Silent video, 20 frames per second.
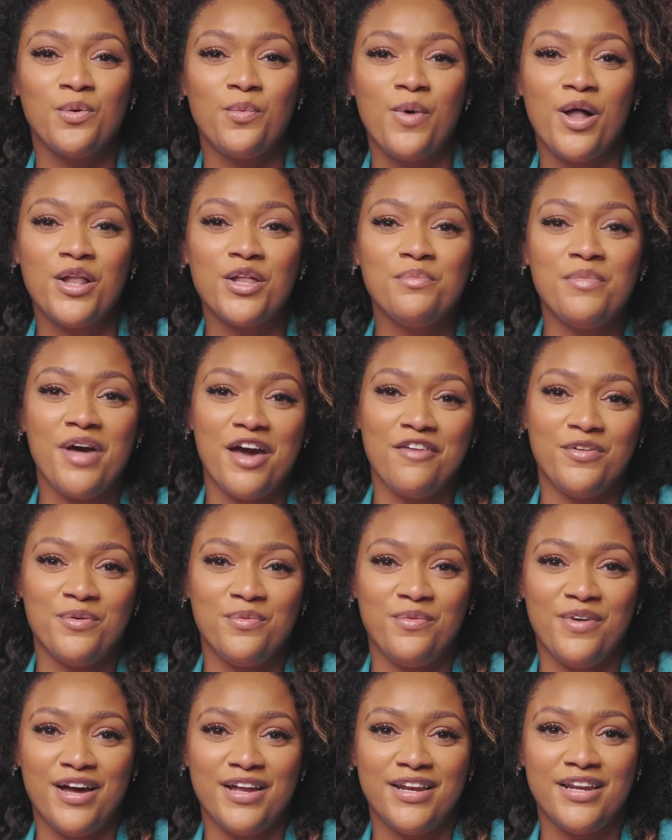welcome
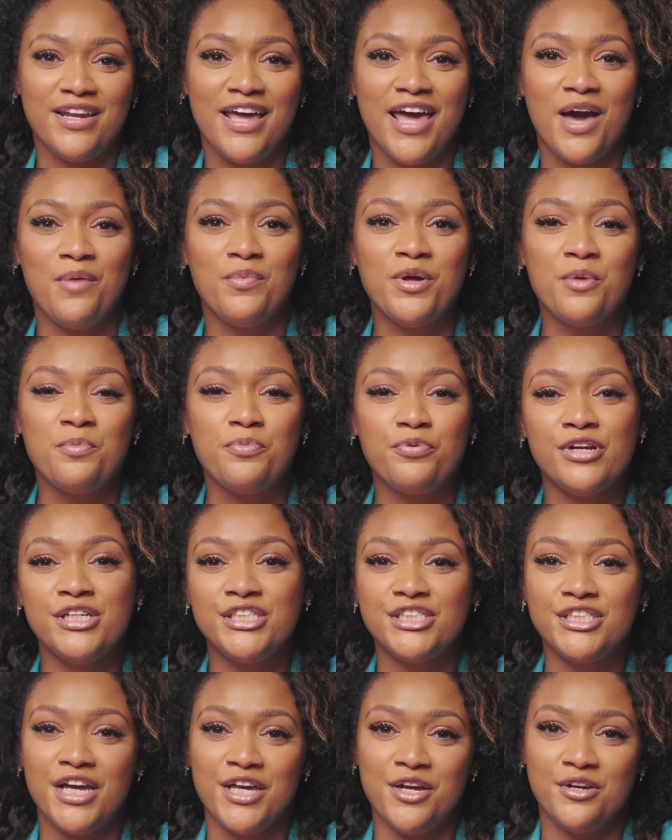everyone, and we
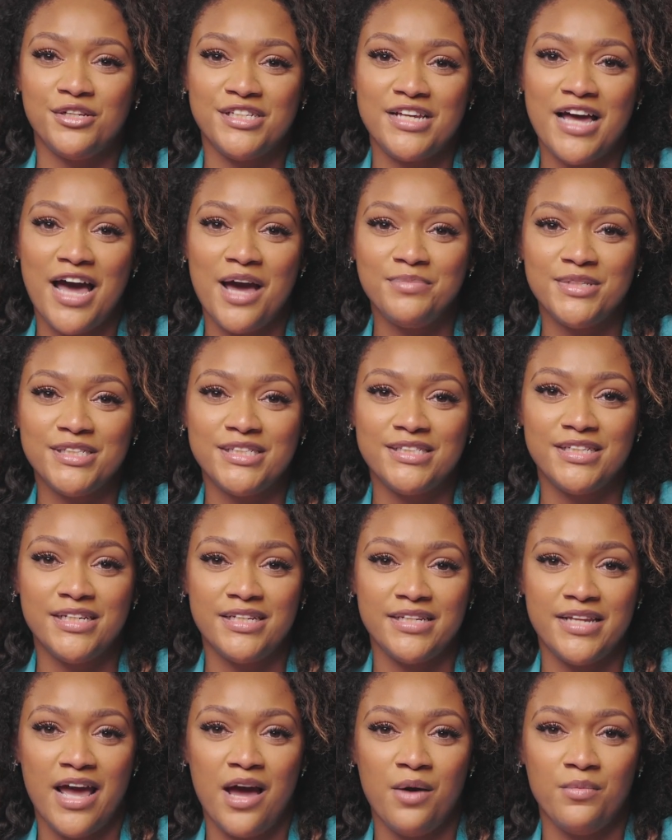appreciate your time to sit
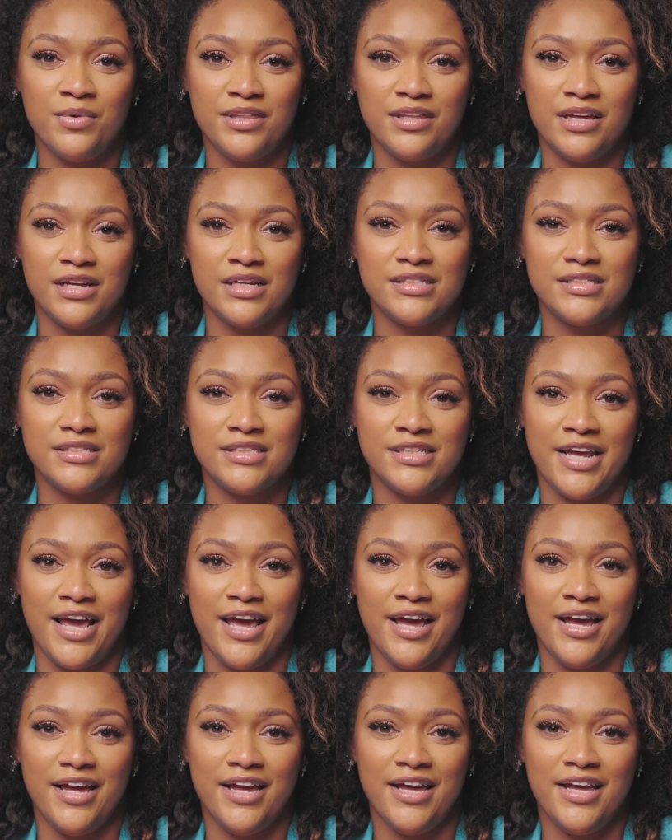down with us
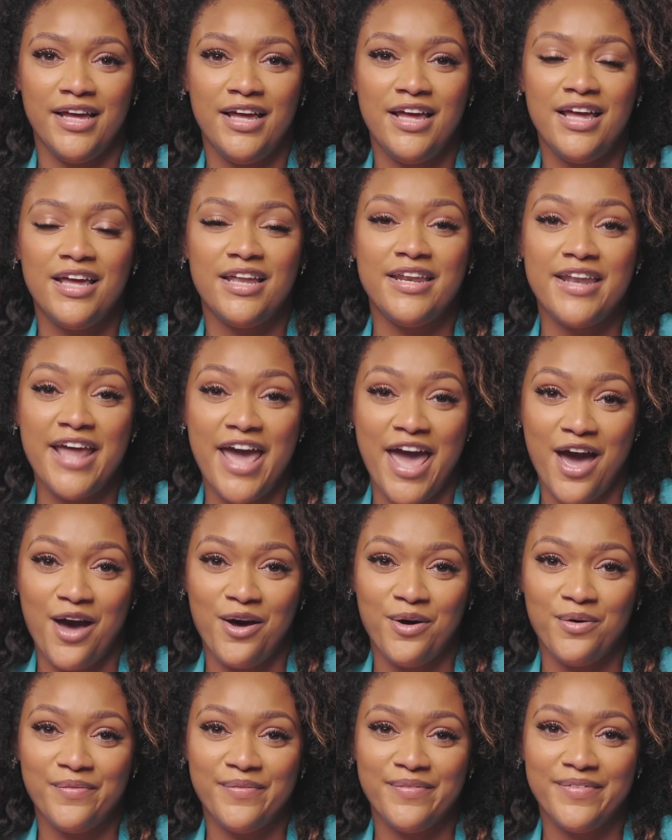today. Now,
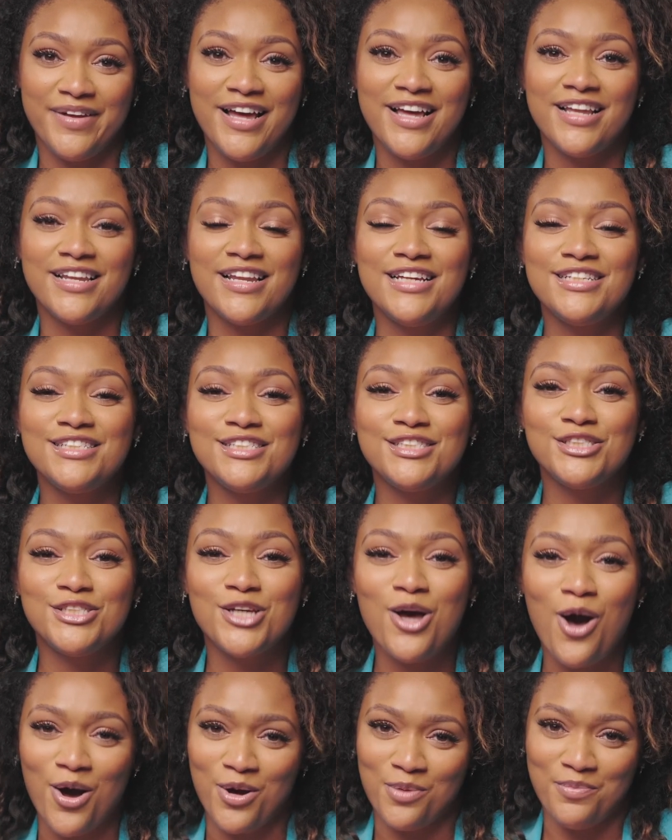let's talk